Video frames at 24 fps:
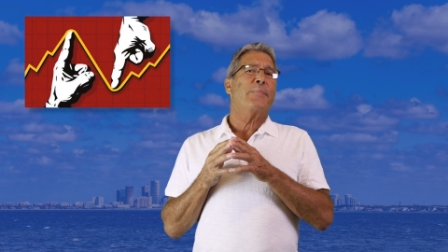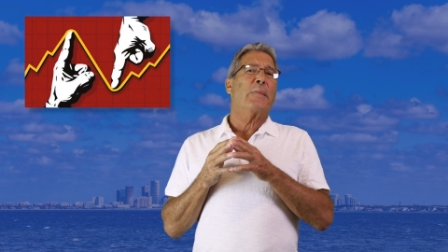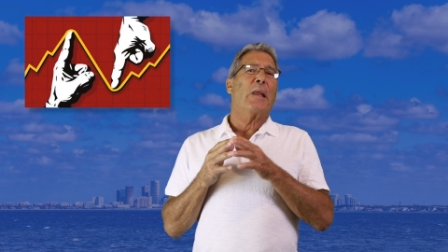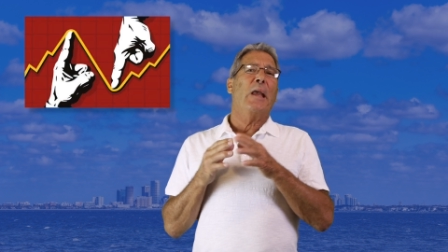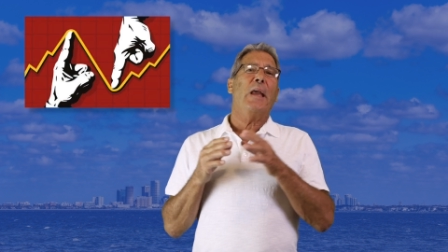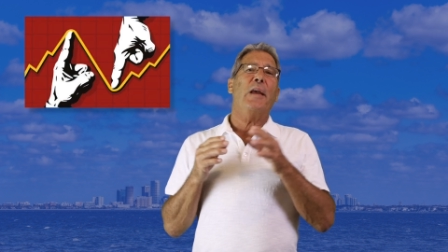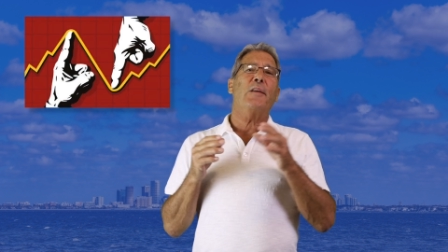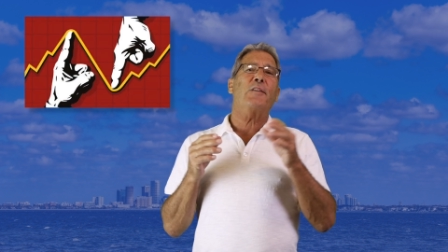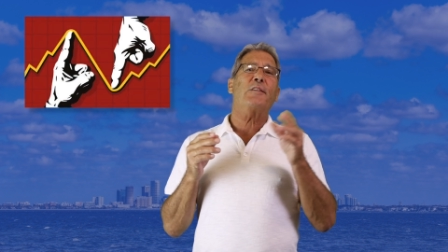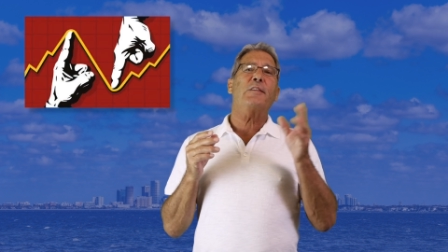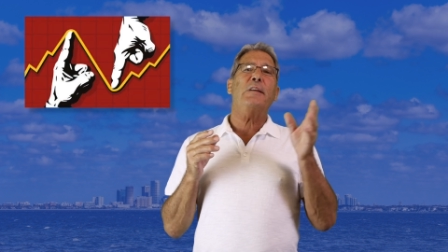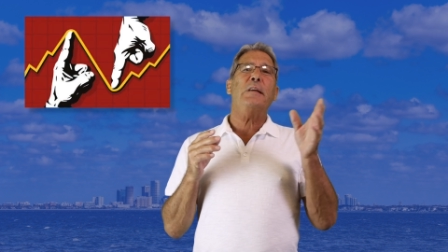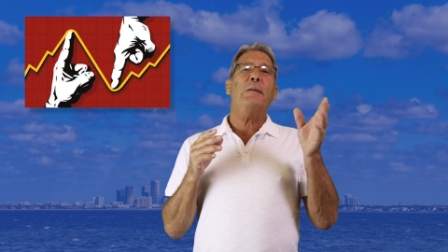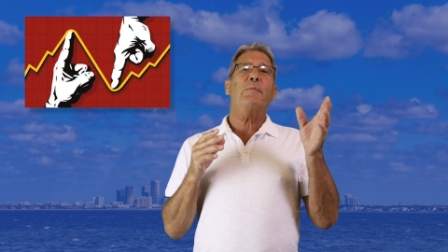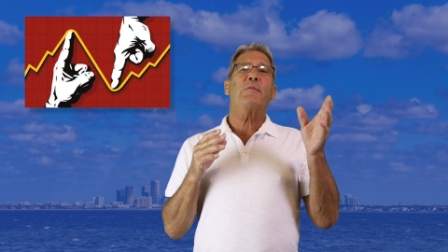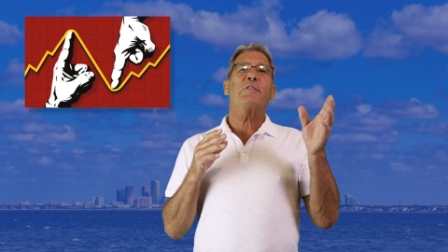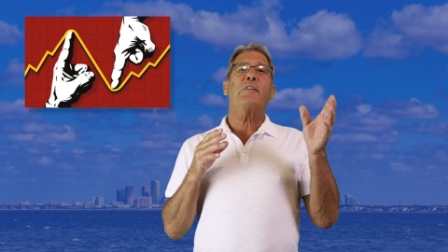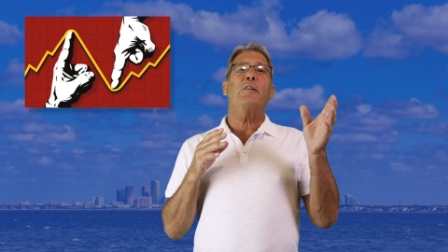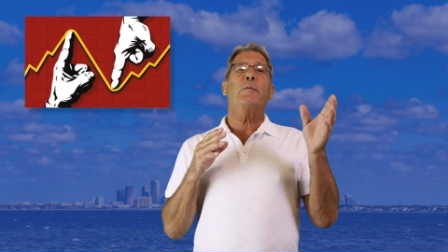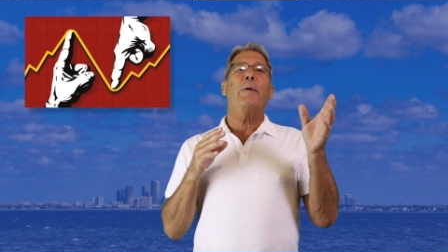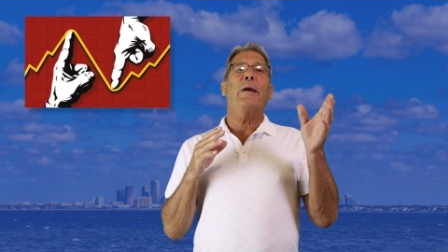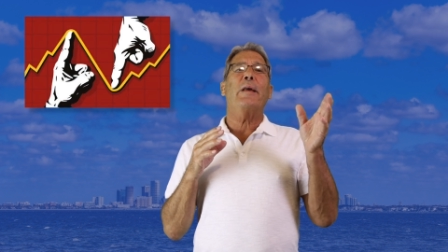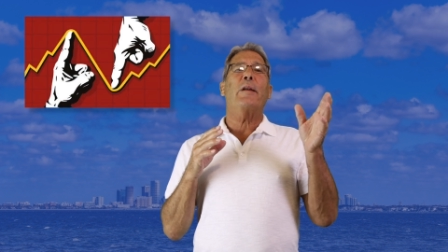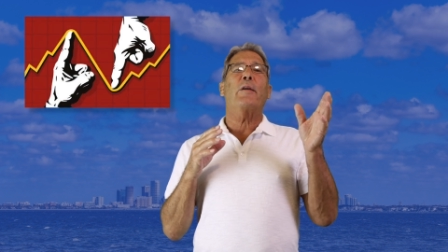It seems
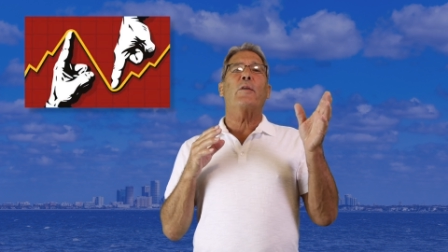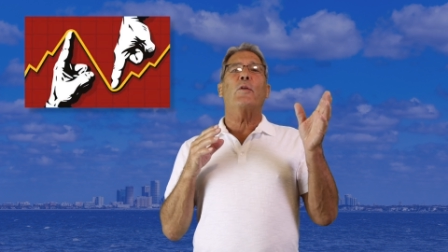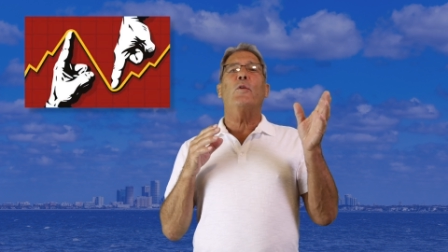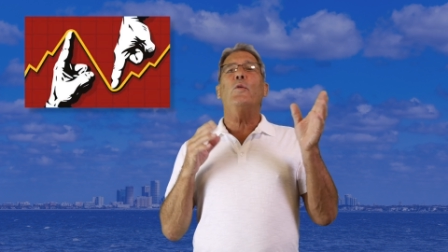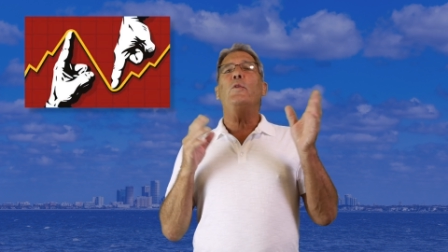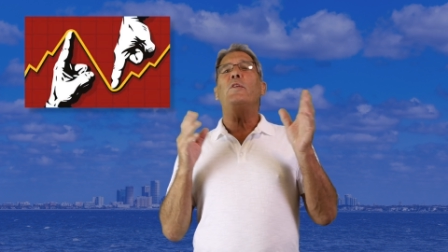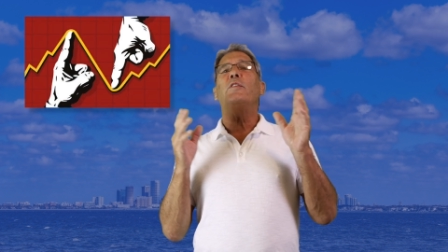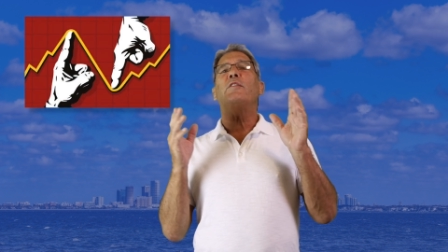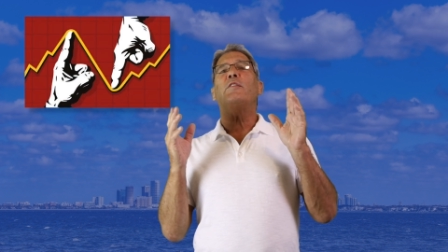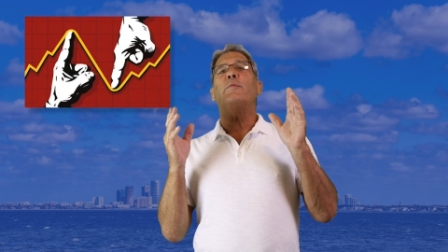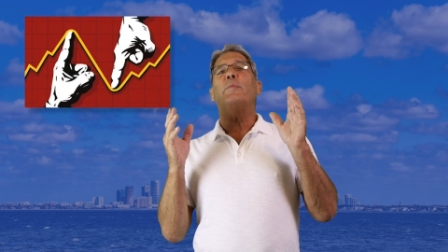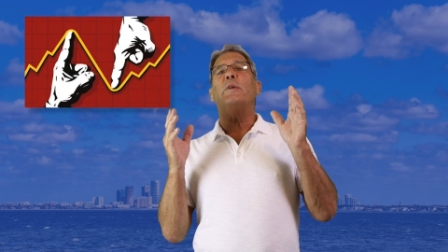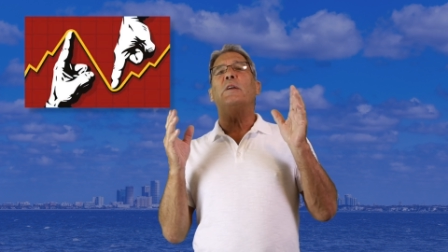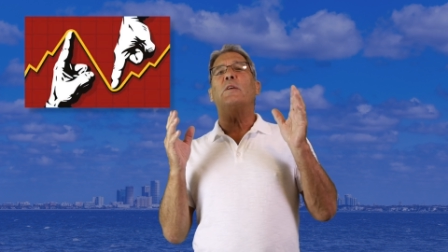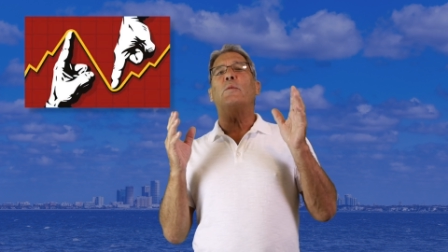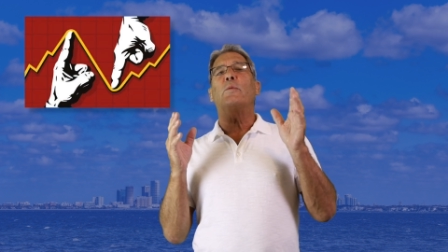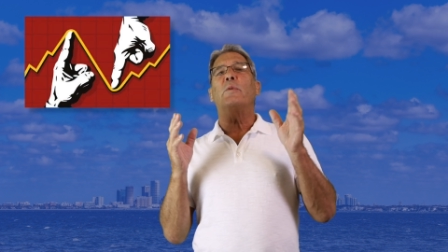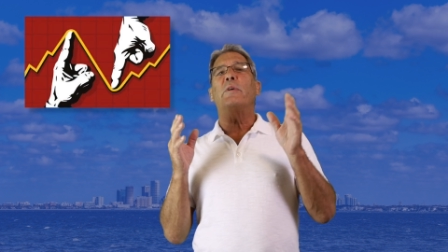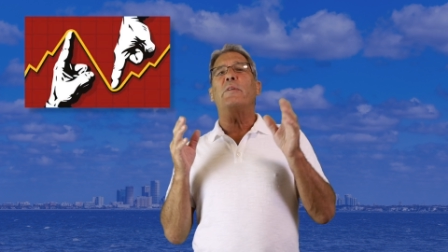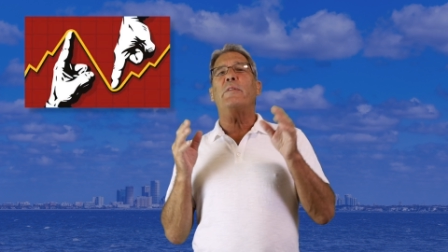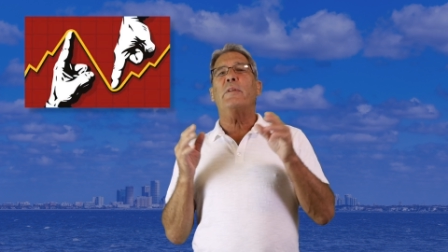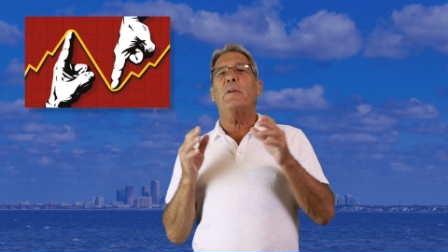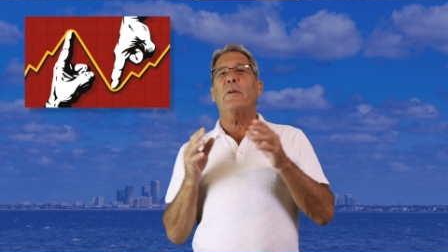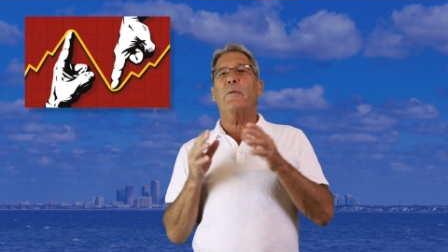no matter who you speak
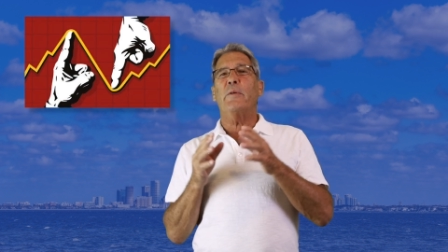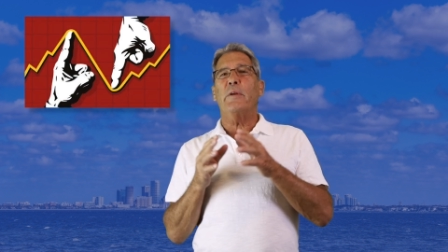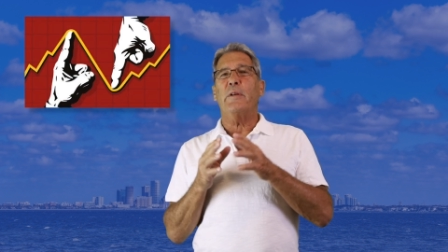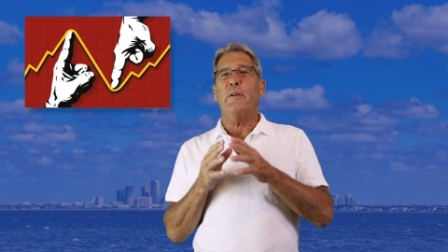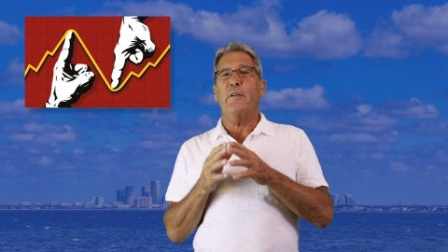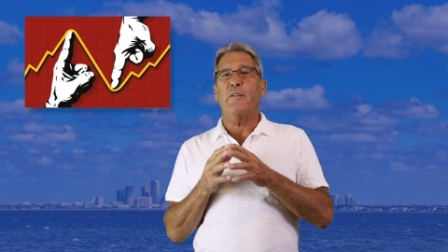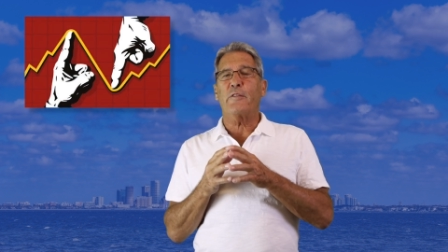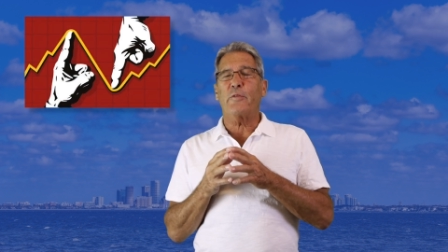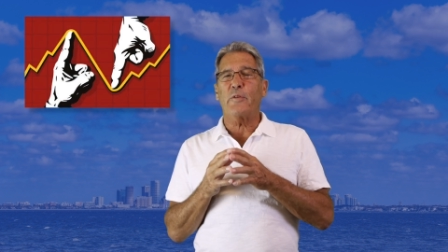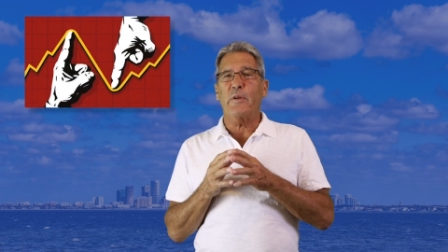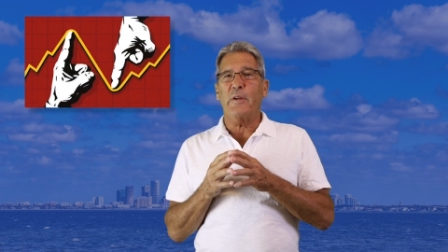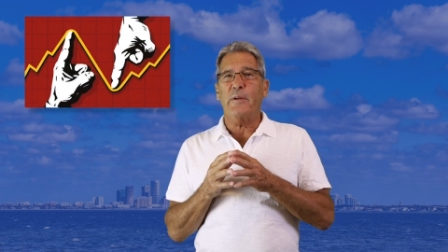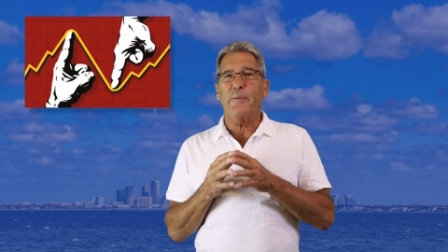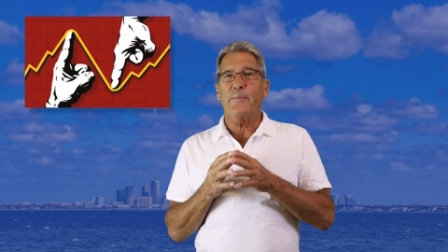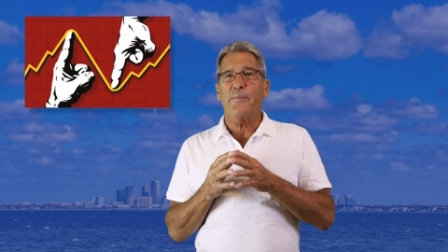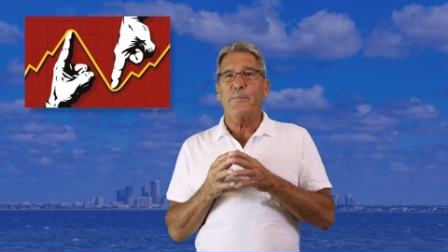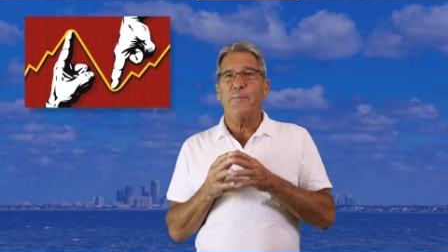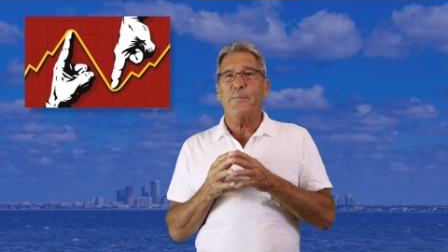with in our industry,